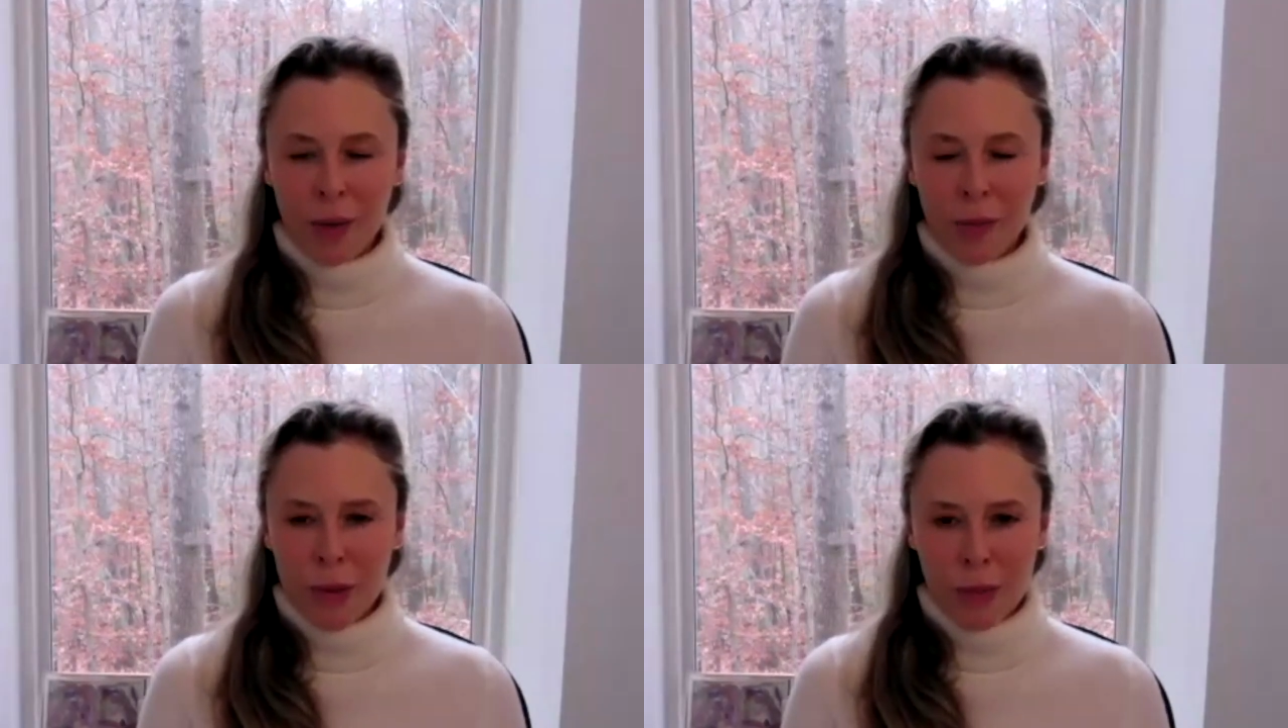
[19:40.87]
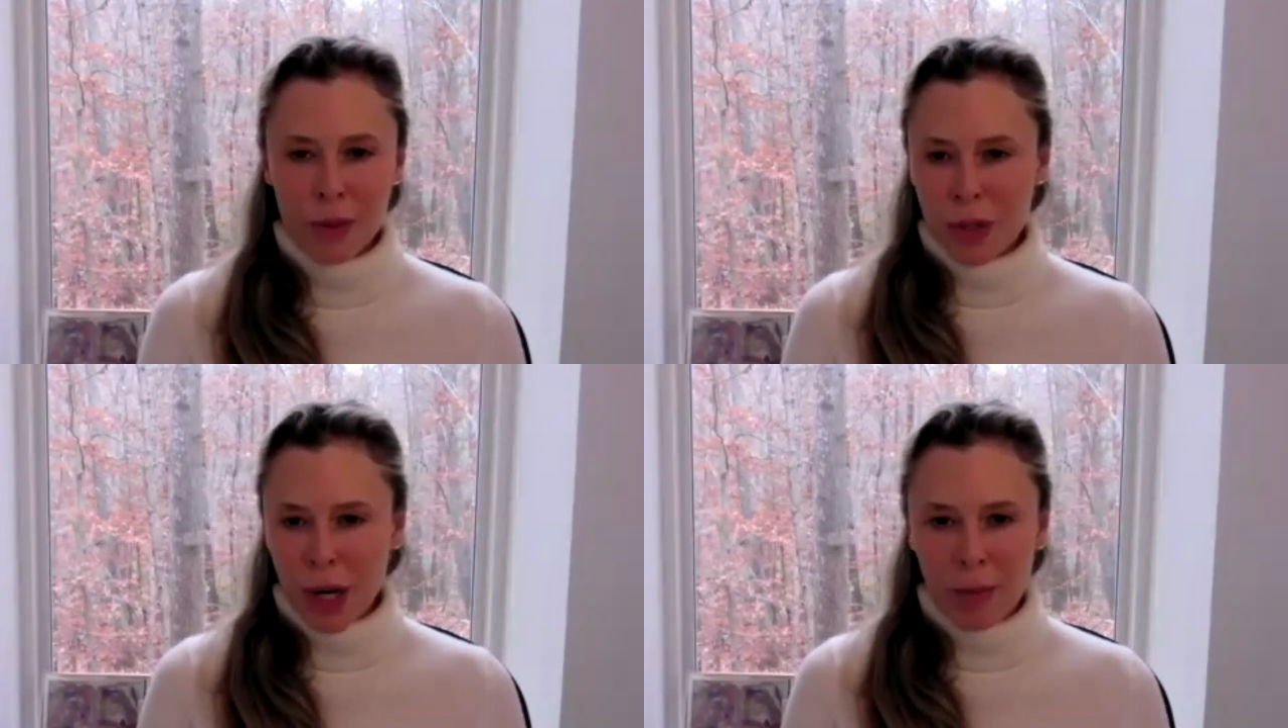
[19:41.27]
people's
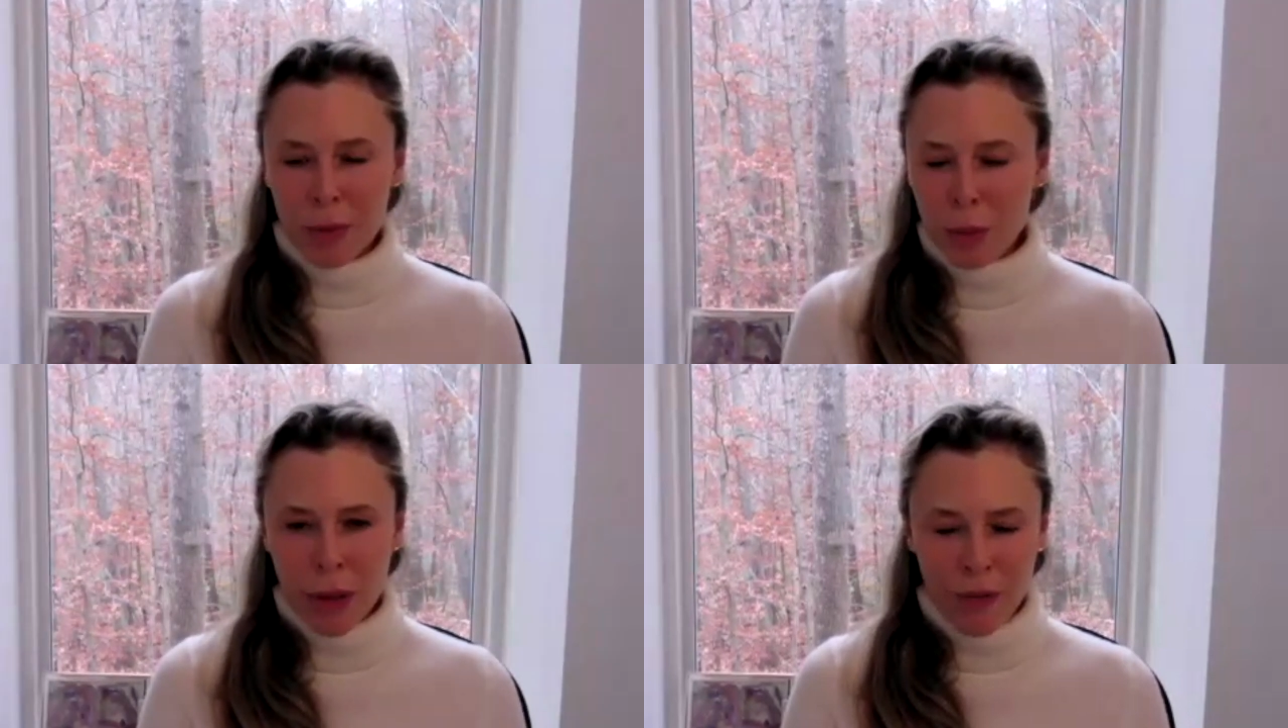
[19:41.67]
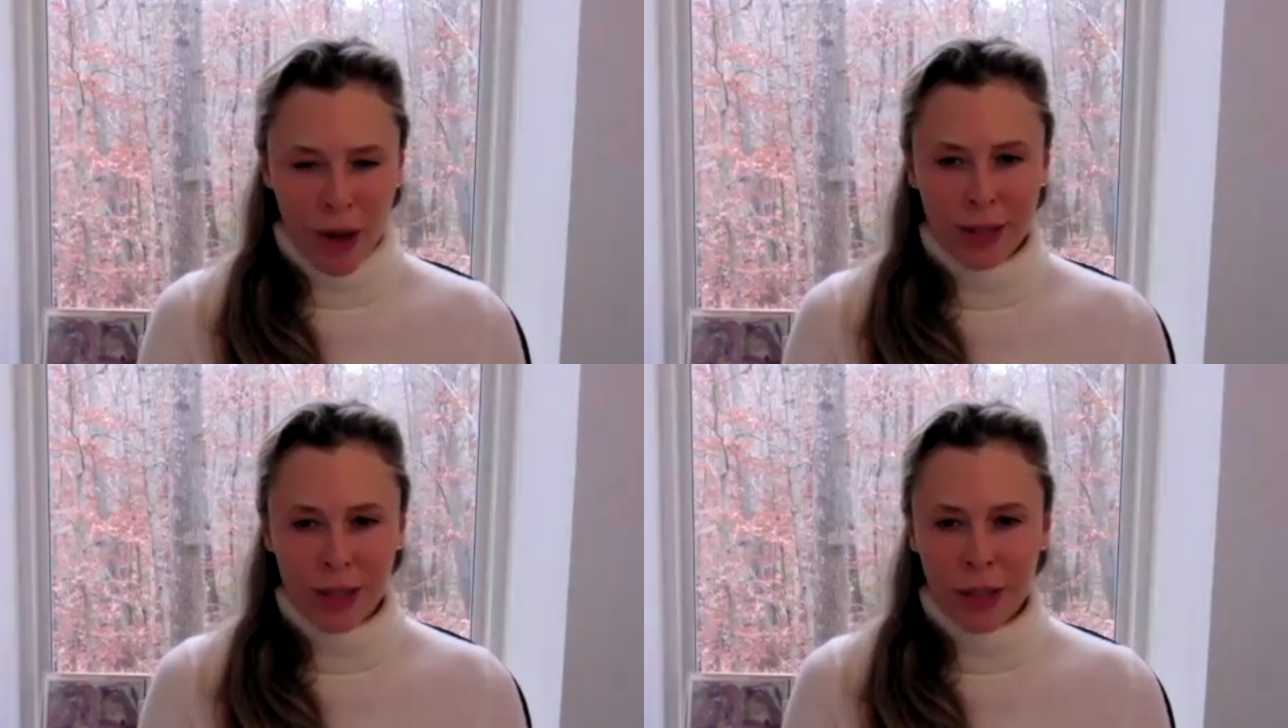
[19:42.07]
jobs will be
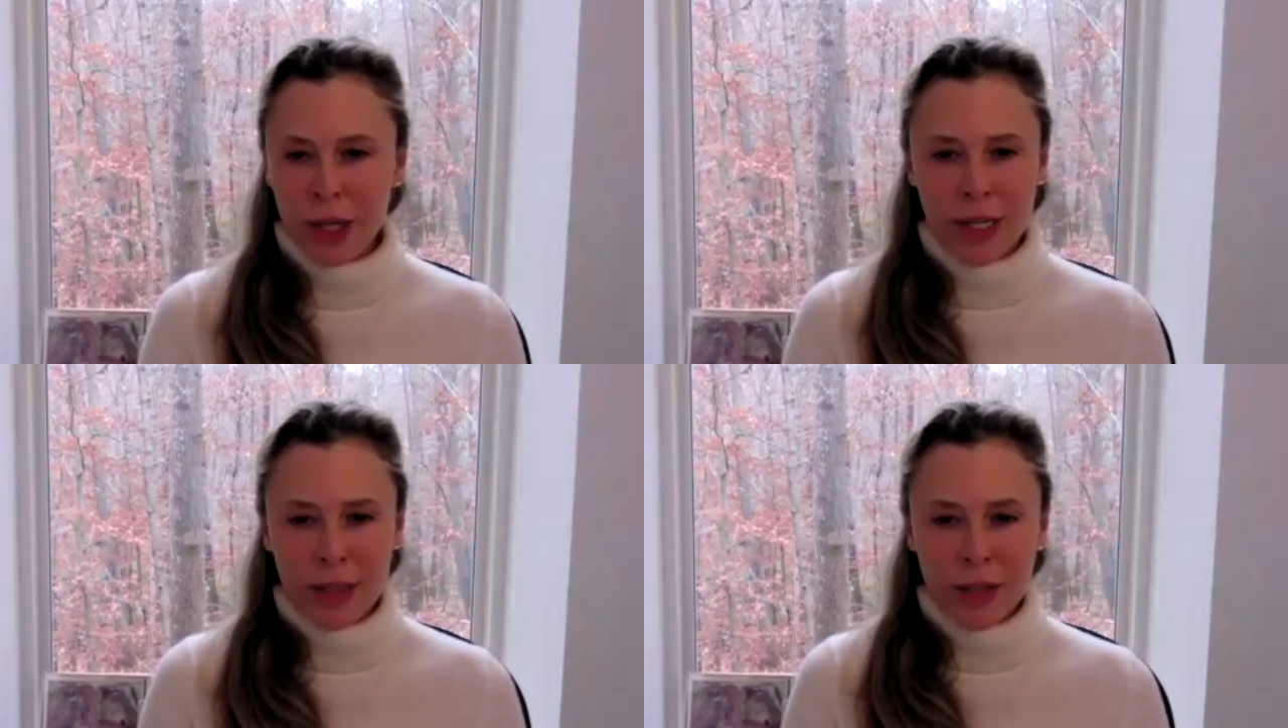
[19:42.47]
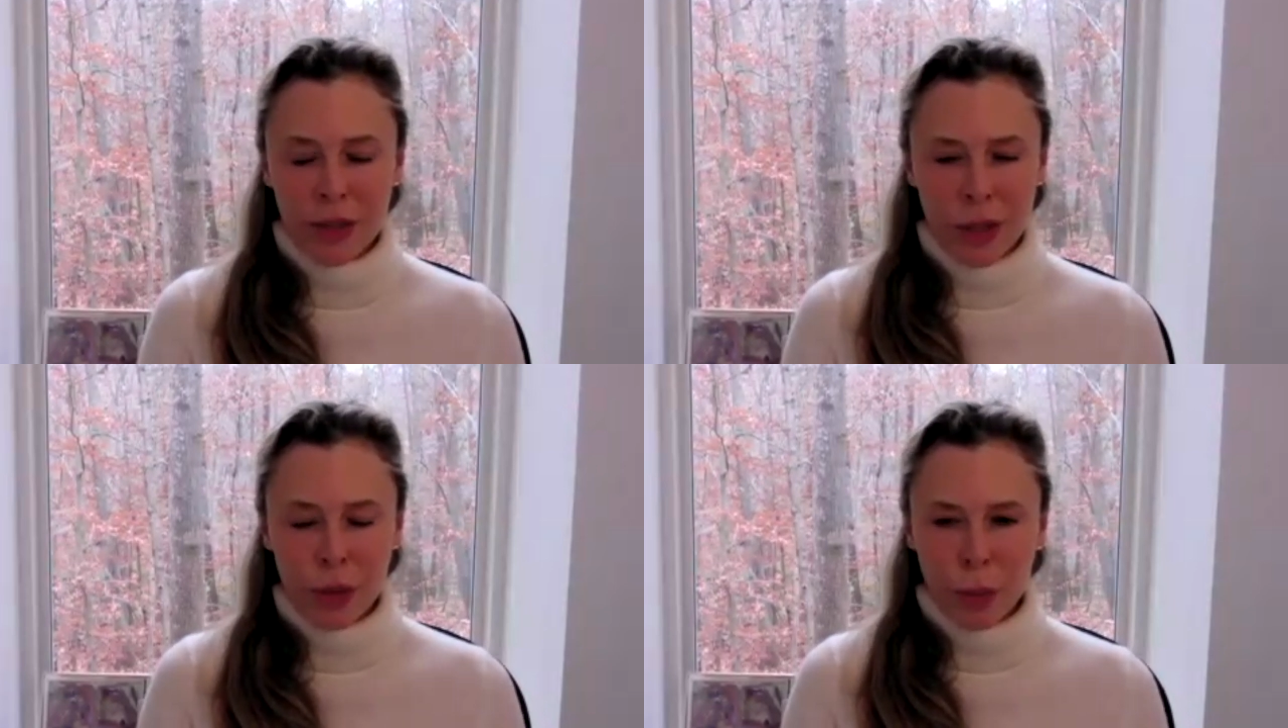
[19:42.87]
affected or industries
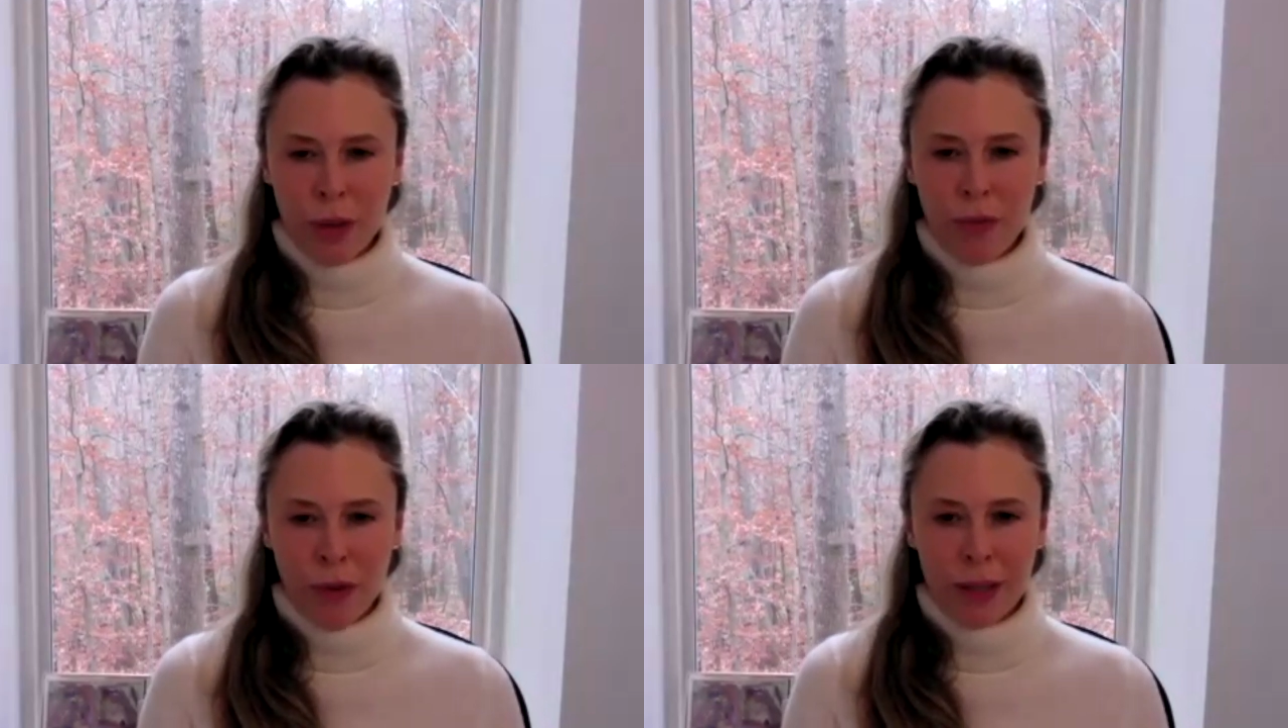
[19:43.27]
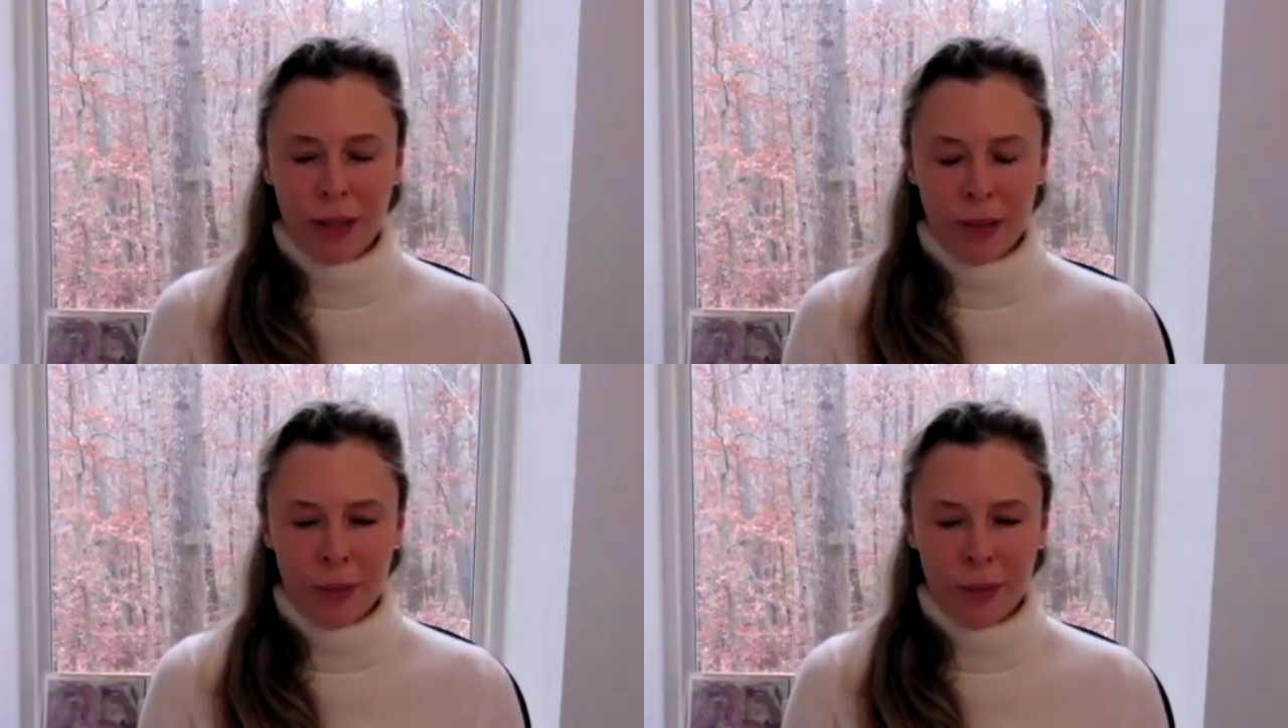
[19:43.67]
will be affected.